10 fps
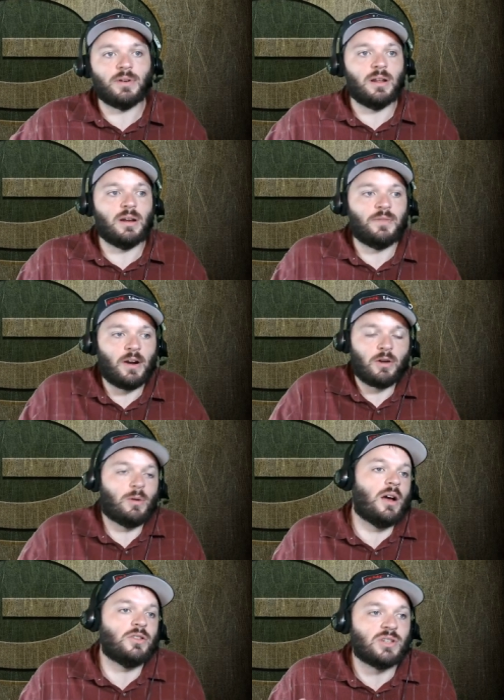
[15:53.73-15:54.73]
And, and if Aaron
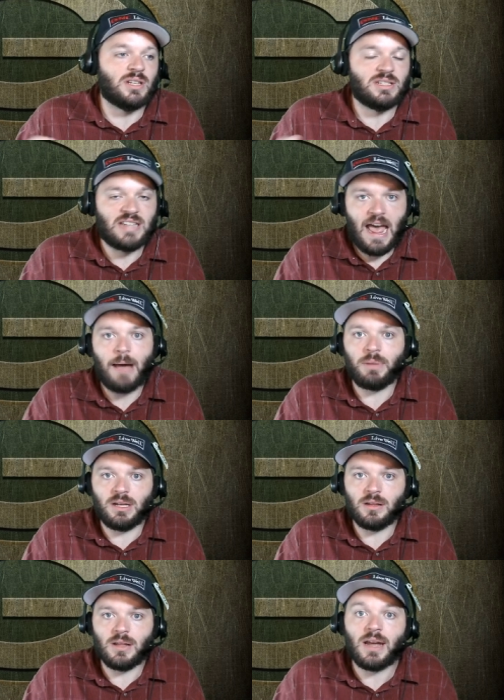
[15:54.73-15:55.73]
Rodgers can tap
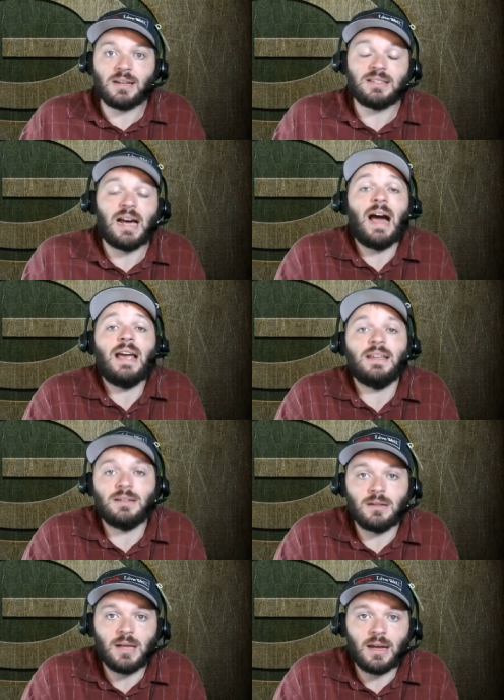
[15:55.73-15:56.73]
into that and tie
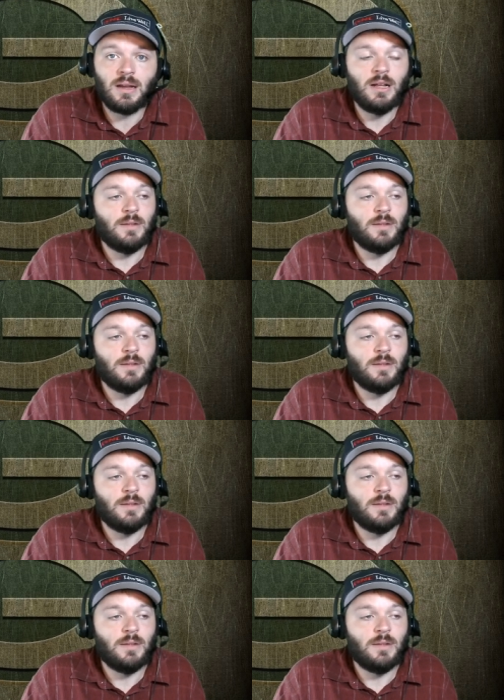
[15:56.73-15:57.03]
into that,